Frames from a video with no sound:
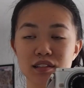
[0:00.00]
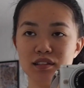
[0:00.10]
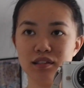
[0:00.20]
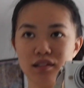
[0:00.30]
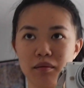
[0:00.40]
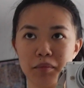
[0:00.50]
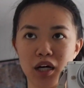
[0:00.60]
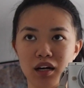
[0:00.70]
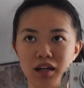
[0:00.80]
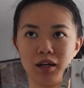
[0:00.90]
is
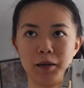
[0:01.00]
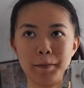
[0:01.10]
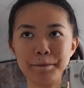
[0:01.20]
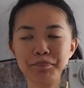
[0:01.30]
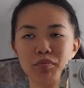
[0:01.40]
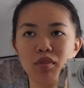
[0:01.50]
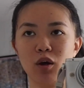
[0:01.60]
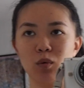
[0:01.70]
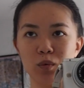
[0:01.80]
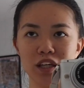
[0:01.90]
my
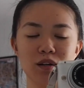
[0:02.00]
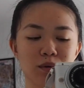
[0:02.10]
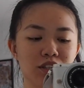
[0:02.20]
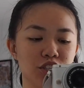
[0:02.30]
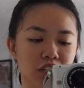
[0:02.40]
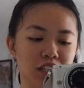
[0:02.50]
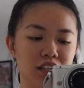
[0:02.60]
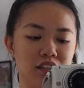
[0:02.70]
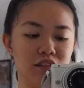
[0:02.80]
week 1 check-in.